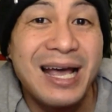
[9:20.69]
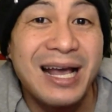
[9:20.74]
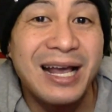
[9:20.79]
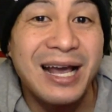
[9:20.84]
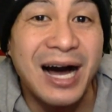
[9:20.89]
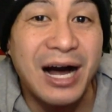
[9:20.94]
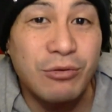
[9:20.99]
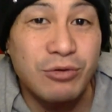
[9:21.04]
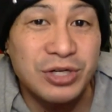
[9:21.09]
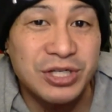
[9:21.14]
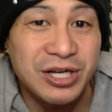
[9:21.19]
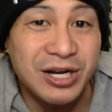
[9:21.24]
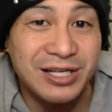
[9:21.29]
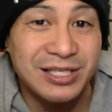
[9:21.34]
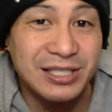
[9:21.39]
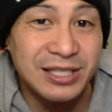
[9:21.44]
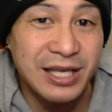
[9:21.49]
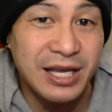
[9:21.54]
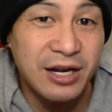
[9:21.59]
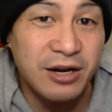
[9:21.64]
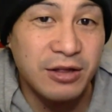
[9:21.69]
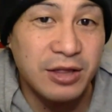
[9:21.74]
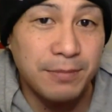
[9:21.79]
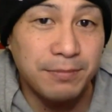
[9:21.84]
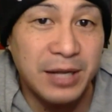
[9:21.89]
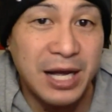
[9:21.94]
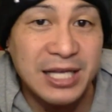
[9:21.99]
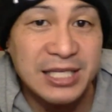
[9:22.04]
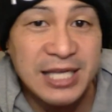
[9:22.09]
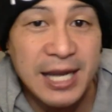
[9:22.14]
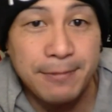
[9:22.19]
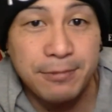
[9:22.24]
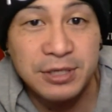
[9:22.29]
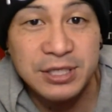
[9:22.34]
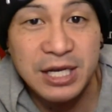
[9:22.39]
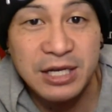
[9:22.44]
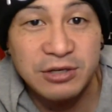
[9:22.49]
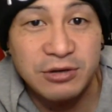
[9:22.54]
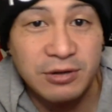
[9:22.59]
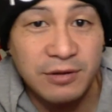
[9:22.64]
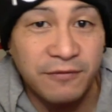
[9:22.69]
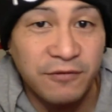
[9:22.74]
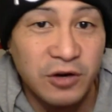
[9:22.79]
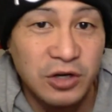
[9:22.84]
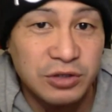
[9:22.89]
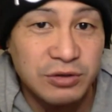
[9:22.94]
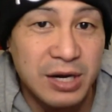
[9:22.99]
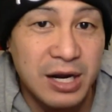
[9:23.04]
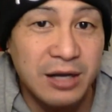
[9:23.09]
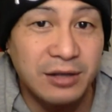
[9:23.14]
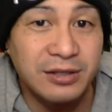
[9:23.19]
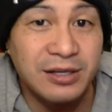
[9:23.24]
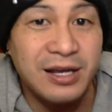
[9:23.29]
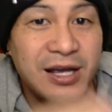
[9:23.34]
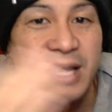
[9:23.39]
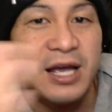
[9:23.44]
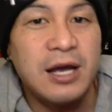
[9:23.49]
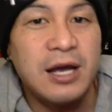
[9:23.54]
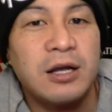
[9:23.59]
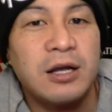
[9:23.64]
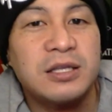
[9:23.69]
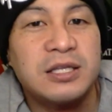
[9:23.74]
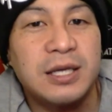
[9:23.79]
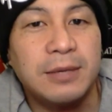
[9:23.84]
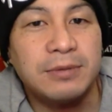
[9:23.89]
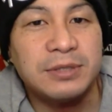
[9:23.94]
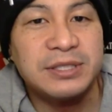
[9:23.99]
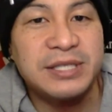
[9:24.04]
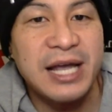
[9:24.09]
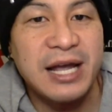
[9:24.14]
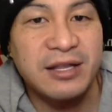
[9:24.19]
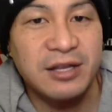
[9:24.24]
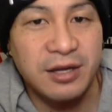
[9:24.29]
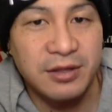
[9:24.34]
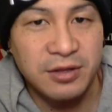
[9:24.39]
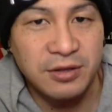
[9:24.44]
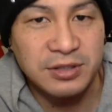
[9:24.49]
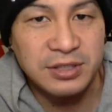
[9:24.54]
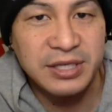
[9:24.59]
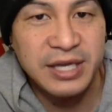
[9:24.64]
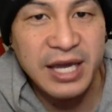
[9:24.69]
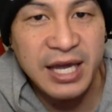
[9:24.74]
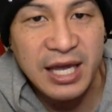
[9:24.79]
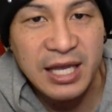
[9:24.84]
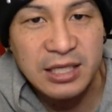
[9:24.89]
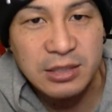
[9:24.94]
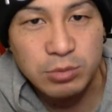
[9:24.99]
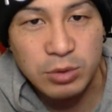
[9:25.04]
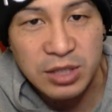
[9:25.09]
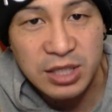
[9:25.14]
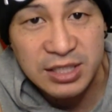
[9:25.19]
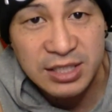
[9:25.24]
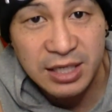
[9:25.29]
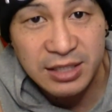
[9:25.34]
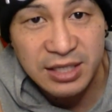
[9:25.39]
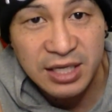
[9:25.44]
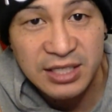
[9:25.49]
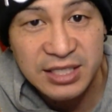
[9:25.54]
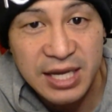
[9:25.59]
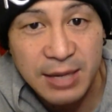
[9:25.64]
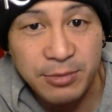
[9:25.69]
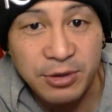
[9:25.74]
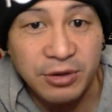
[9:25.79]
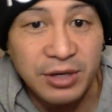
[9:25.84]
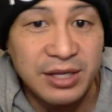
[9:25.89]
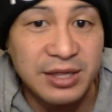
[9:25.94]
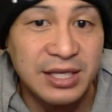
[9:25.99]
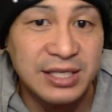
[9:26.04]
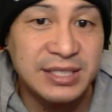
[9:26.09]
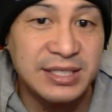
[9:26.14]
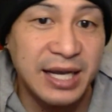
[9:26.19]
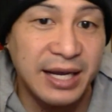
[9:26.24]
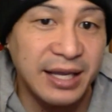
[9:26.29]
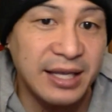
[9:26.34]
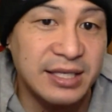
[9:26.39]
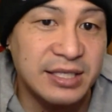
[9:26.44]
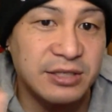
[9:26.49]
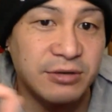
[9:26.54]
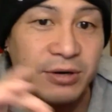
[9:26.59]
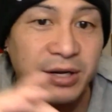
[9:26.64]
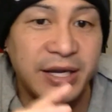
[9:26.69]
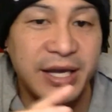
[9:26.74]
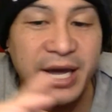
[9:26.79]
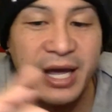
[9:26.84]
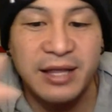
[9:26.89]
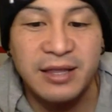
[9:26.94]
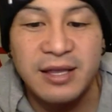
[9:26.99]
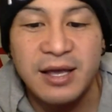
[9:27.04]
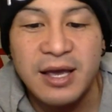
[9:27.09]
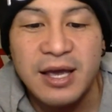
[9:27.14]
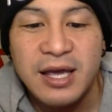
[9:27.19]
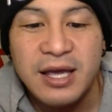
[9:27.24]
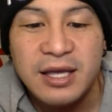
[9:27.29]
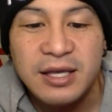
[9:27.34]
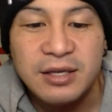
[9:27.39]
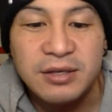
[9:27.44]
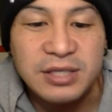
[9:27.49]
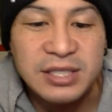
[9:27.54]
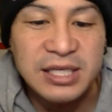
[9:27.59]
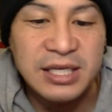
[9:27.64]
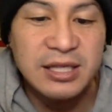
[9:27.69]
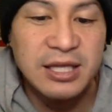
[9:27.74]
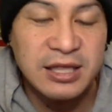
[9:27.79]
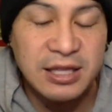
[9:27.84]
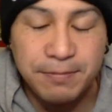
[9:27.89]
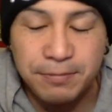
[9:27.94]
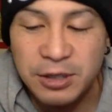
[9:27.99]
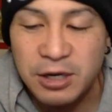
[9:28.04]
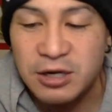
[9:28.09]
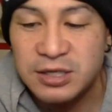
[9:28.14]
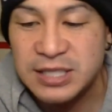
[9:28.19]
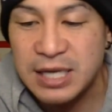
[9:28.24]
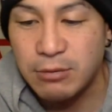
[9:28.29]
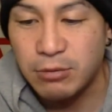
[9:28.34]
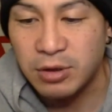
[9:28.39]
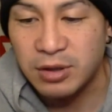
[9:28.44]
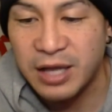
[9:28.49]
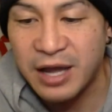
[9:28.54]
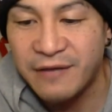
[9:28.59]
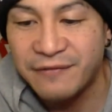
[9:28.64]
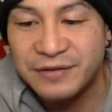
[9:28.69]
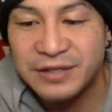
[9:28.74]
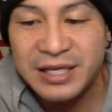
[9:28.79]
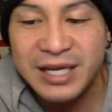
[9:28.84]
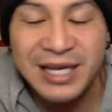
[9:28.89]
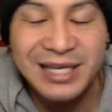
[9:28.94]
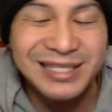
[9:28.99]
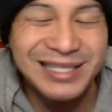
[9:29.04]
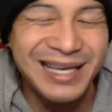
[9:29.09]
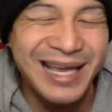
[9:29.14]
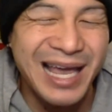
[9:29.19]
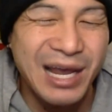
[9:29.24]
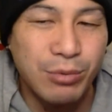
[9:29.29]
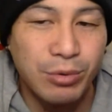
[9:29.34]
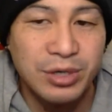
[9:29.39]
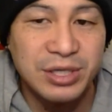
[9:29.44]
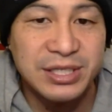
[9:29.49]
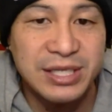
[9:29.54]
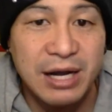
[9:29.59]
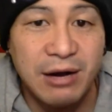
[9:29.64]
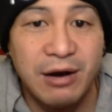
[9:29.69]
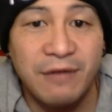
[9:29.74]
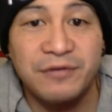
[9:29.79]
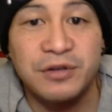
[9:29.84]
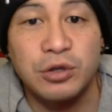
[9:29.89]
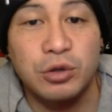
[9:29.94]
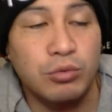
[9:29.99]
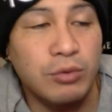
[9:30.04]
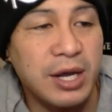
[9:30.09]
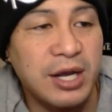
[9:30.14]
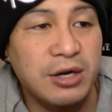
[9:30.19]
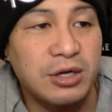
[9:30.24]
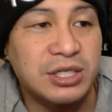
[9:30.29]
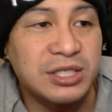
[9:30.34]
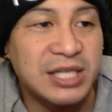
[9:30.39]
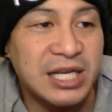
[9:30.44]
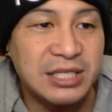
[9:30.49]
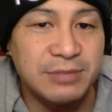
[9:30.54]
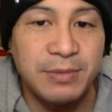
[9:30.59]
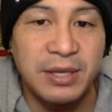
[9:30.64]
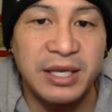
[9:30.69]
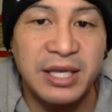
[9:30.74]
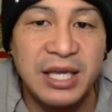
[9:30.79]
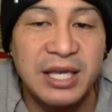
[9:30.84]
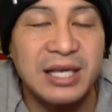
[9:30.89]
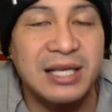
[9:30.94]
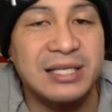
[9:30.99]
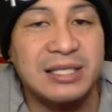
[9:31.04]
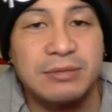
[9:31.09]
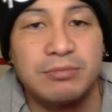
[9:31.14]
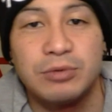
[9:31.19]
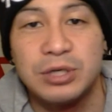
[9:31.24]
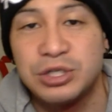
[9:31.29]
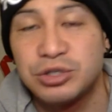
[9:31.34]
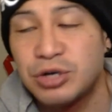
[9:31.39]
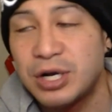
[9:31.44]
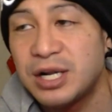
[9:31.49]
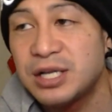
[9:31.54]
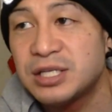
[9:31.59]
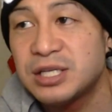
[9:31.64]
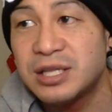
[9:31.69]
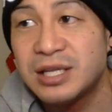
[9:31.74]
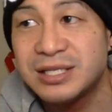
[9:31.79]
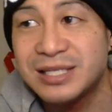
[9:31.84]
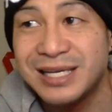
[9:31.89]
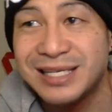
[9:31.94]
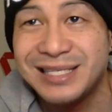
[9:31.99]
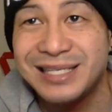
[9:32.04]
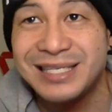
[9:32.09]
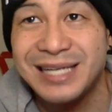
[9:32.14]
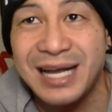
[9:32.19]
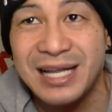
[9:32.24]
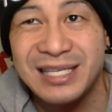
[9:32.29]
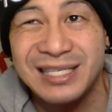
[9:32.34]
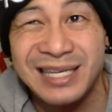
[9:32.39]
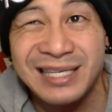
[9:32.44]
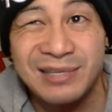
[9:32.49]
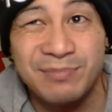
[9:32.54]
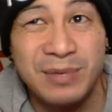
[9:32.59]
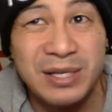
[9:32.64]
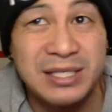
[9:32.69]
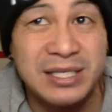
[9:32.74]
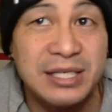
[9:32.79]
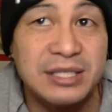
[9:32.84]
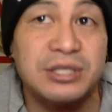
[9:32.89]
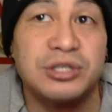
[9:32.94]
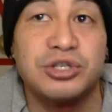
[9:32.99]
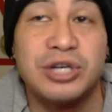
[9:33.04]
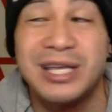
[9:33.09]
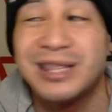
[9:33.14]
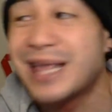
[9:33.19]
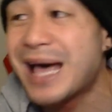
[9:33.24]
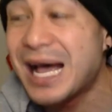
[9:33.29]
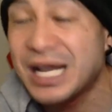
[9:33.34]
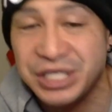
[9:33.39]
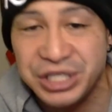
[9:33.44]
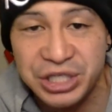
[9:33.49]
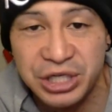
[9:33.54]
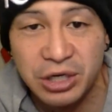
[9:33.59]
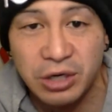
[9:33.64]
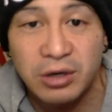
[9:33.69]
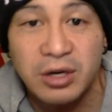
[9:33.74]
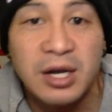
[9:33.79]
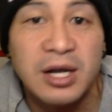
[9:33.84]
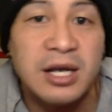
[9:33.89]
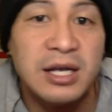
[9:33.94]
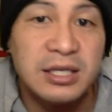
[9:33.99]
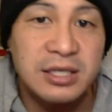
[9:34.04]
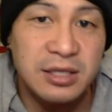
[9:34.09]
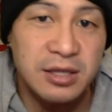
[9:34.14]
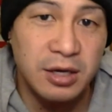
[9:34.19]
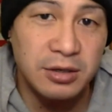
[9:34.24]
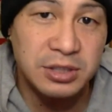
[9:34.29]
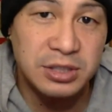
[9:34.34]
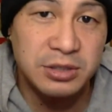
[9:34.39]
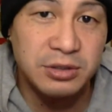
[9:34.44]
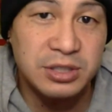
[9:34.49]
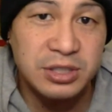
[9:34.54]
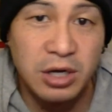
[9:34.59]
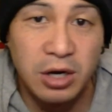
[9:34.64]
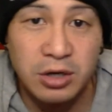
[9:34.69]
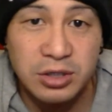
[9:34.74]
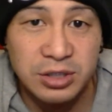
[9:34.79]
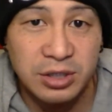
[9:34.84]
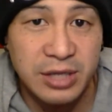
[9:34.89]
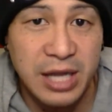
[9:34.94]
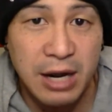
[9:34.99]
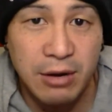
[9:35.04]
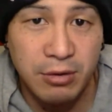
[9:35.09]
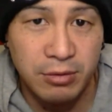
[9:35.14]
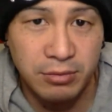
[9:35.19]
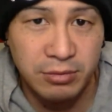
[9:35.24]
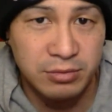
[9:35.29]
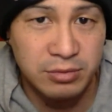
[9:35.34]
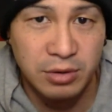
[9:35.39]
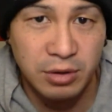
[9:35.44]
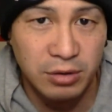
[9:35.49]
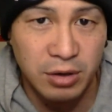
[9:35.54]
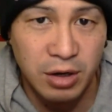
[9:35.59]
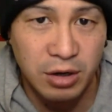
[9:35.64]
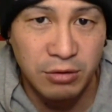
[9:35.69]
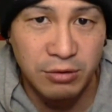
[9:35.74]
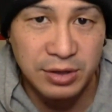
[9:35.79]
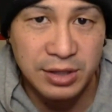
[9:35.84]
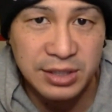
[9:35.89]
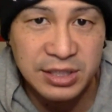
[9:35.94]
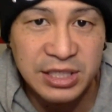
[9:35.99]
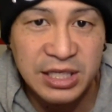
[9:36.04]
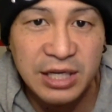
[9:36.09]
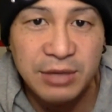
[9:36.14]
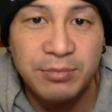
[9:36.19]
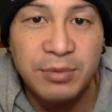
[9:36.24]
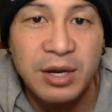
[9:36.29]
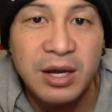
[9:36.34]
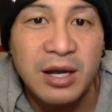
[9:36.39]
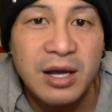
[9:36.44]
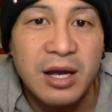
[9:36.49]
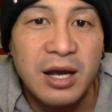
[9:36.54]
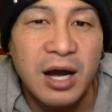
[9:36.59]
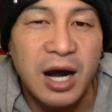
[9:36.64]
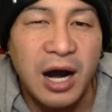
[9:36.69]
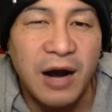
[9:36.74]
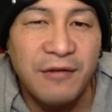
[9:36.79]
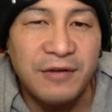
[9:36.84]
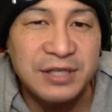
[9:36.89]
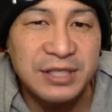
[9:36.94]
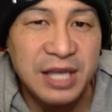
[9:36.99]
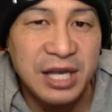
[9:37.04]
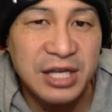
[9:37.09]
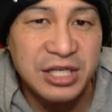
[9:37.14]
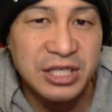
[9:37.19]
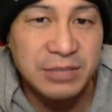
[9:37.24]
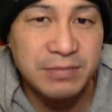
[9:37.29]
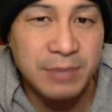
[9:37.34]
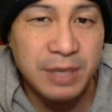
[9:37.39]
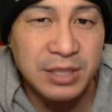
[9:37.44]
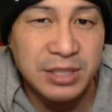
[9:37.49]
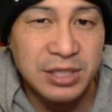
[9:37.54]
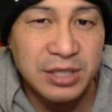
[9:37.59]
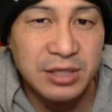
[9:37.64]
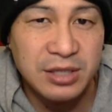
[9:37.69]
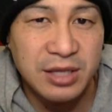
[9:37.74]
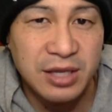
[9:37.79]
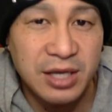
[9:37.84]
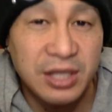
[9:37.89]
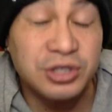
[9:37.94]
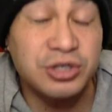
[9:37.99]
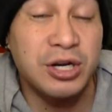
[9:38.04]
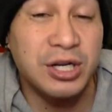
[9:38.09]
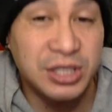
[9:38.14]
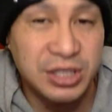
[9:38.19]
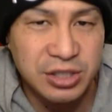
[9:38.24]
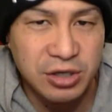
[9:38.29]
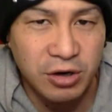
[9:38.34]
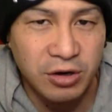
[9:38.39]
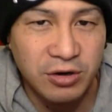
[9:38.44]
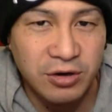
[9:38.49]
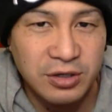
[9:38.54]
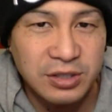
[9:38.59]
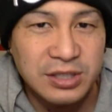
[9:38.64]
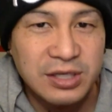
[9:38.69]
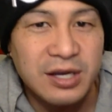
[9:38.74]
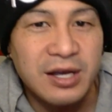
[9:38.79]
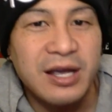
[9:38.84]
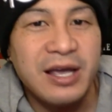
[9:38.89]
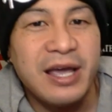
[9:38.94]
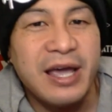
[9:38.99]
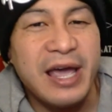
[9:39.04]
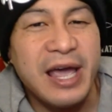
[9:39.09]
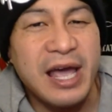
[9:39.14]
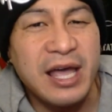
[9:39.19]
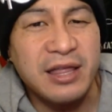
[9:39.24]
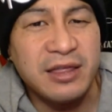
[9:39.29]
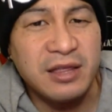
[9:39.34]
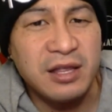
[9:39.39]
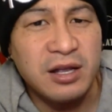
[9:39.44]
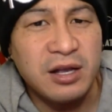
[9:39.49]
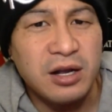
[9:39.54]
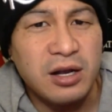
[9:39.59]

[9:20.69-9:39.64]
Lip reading: Got Rashawn Slater, the blindside protector in the first round, doubles down on those gains with Asante Samuel in the second. So again, you see that the players that were left, Casey Hayward's now off to the Raiders. Desmond King was traded to the Tennessee Titans as a midseason trade last year. So those two starters are now no longer with the team. Obviously, I just mentioned the entrenched starters and